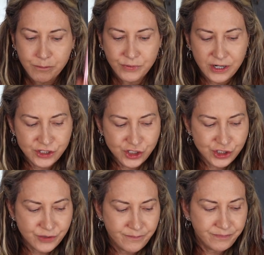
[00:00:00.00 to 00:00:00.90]

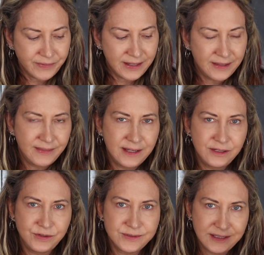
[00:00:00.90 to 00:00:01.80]
brush, and
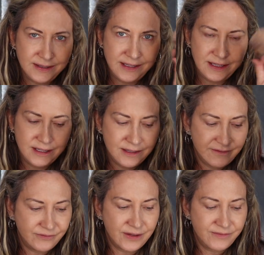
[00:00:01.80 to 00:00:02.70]
then using the
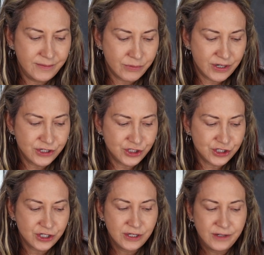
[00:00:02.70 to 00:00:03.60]
It fluffy
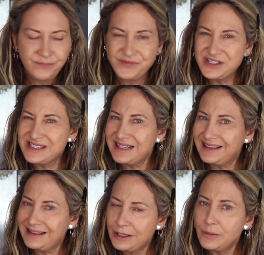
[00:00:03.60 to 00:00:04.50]
brush. Just a
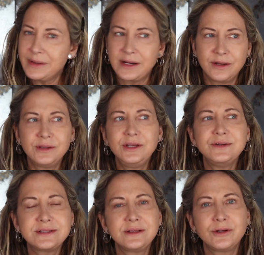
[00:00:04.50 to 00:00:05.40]
little bit. I only
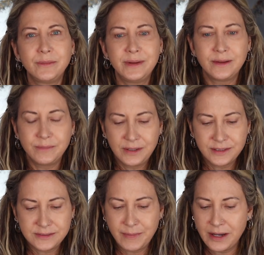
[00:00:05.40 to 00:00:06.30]
use a little bit
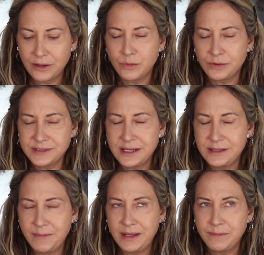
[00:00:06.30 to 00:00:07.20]
because powder will tend
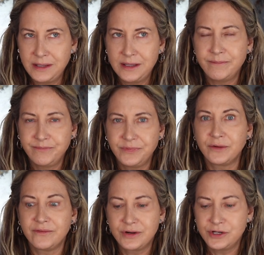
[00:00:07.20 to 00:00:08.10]
to make me
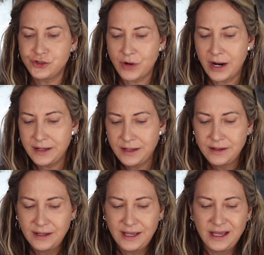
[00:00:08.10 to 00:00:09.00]
look very dry
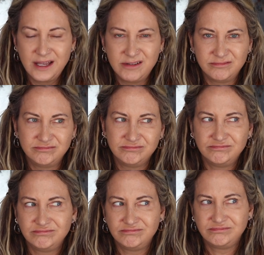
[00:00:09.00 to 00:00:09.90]
and
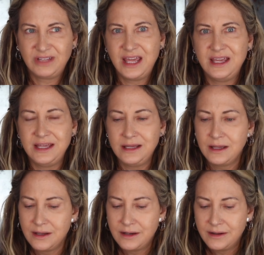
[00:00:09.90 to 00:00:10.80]
cakey.
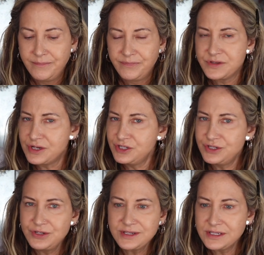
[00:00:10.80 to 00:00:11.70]
So I
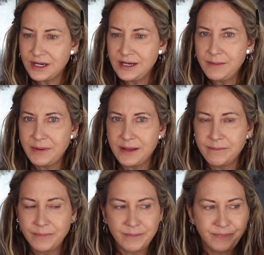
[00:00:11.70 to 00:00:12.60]
just use a tiny
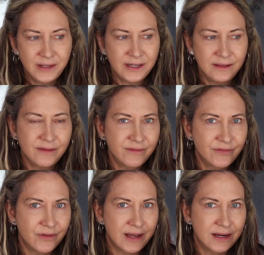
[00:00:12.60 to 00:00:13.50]
bit, and I love it
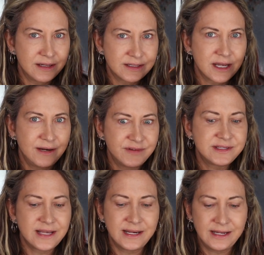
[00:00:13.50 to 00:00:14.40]
for that. It's kind of a
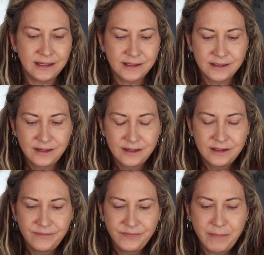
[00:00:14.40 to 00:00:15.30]
setting
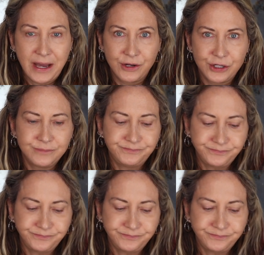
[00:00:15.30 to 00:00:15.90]
powder.